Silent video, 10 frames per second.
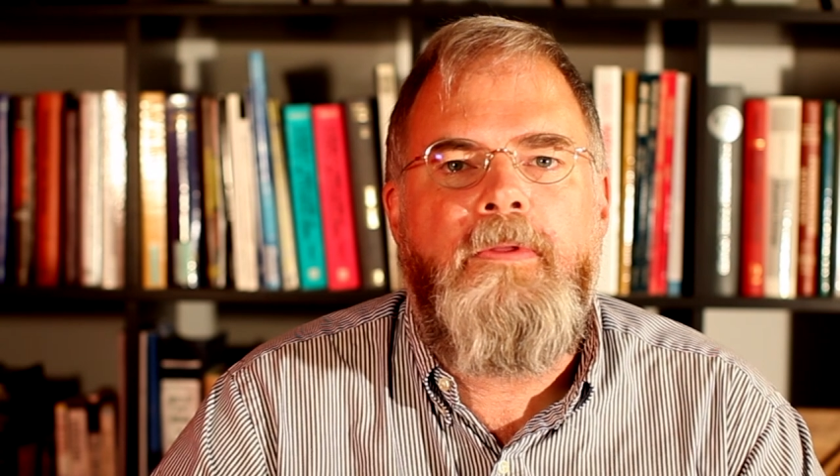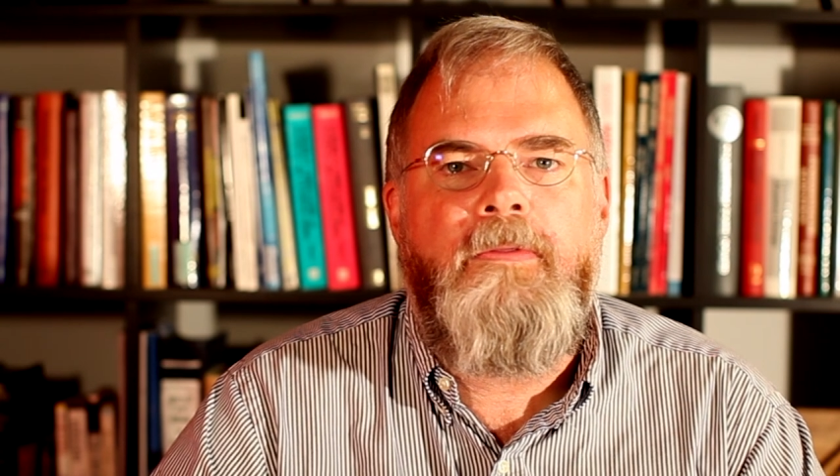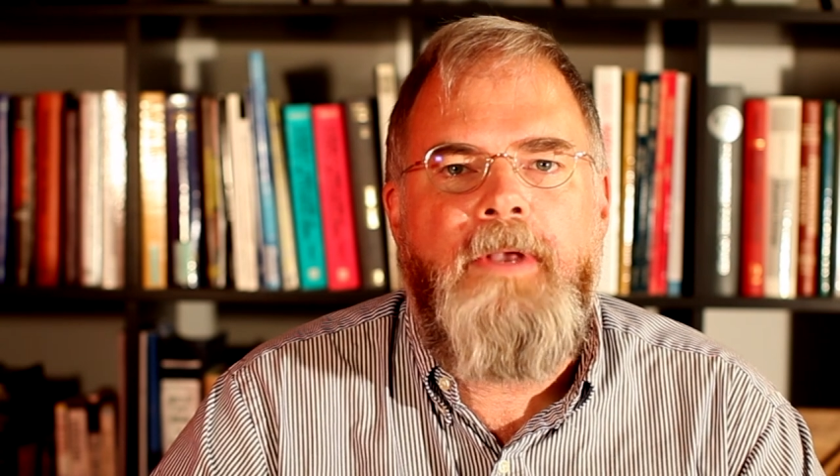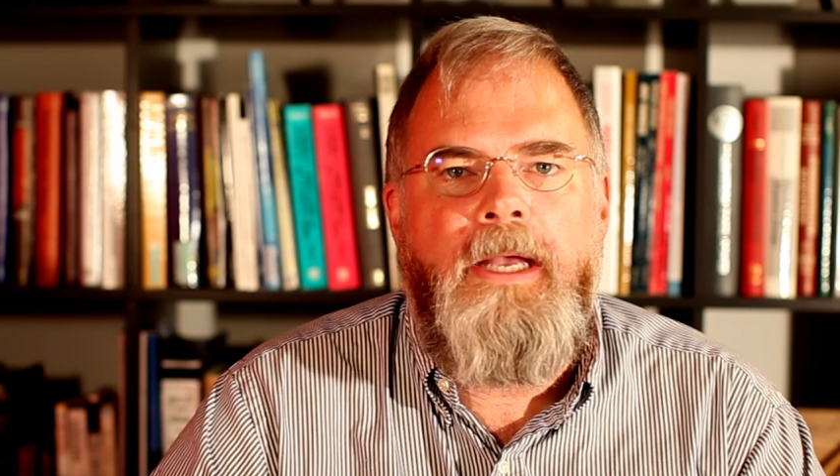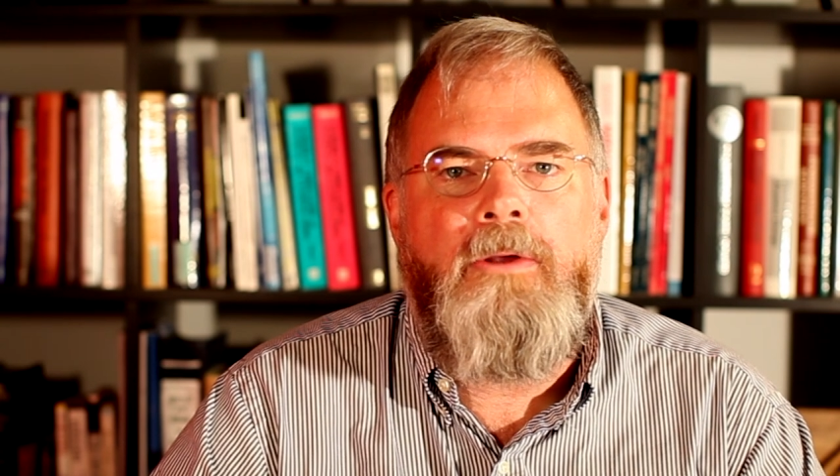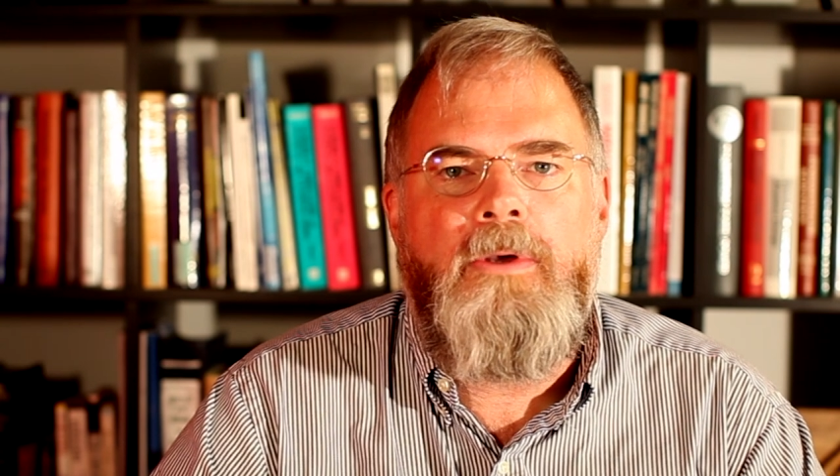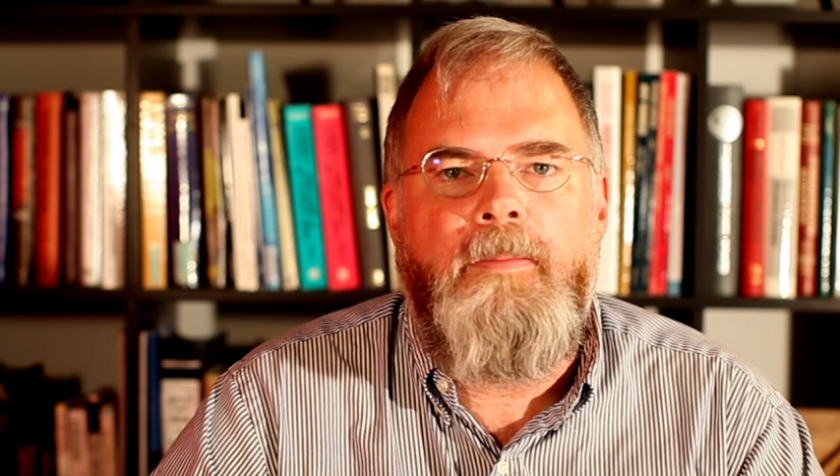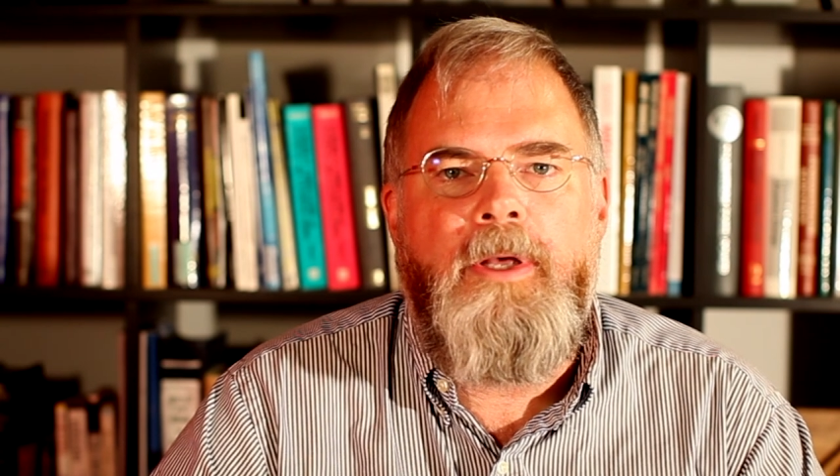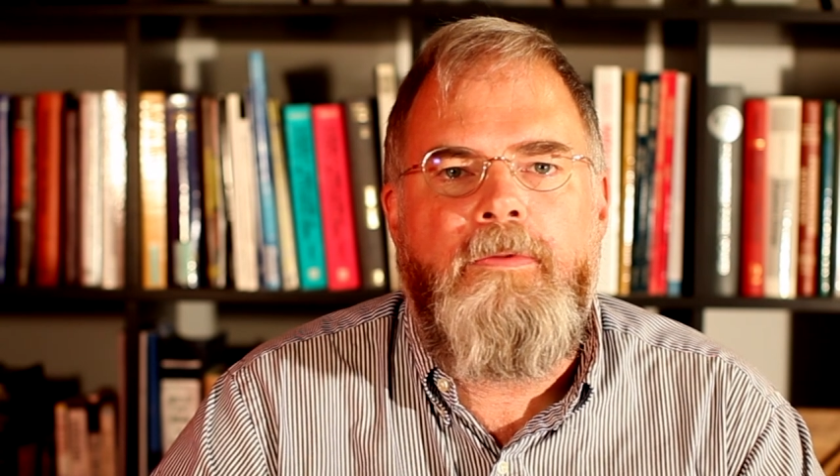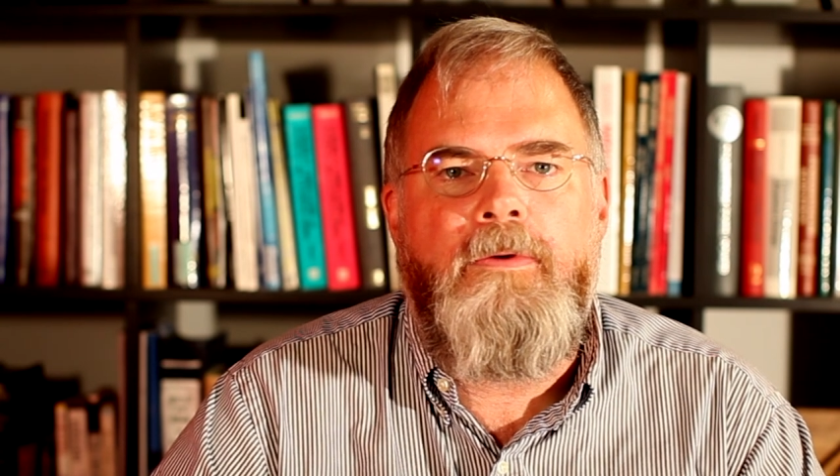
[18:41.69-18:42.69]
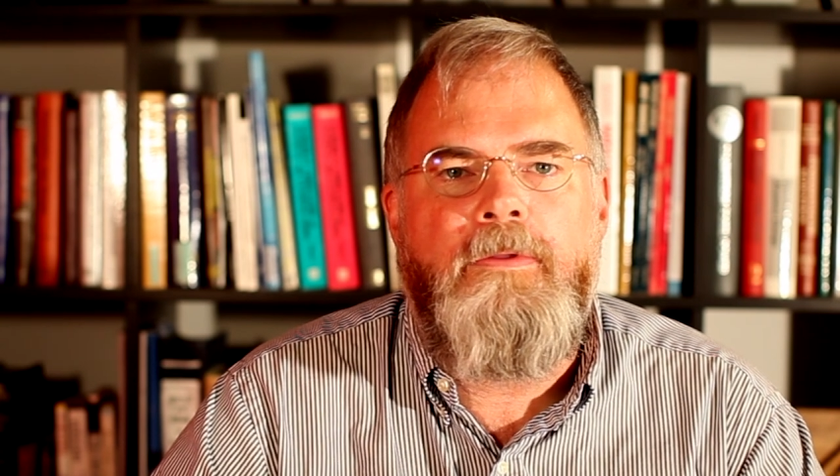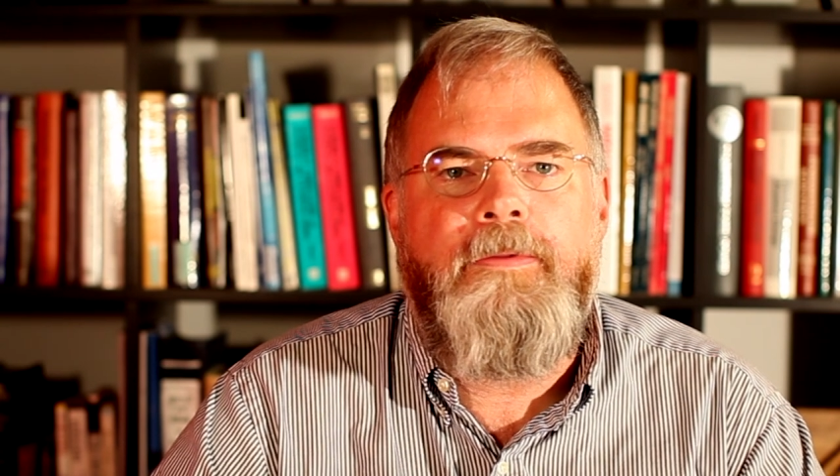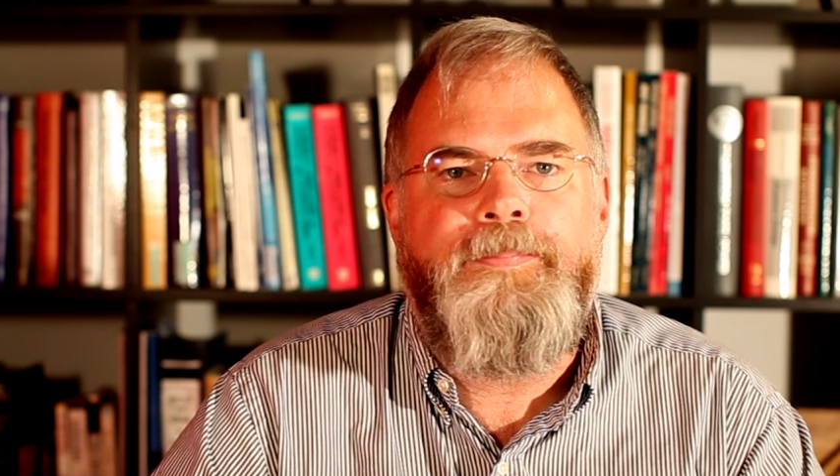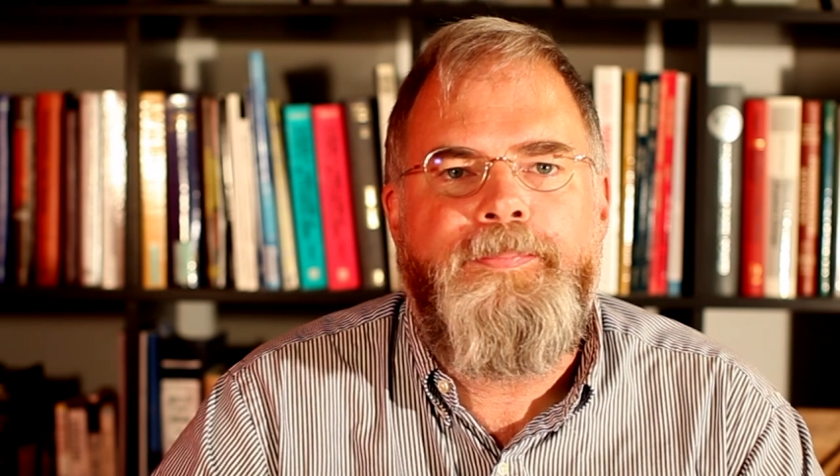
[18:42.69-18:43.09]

to silo combustors.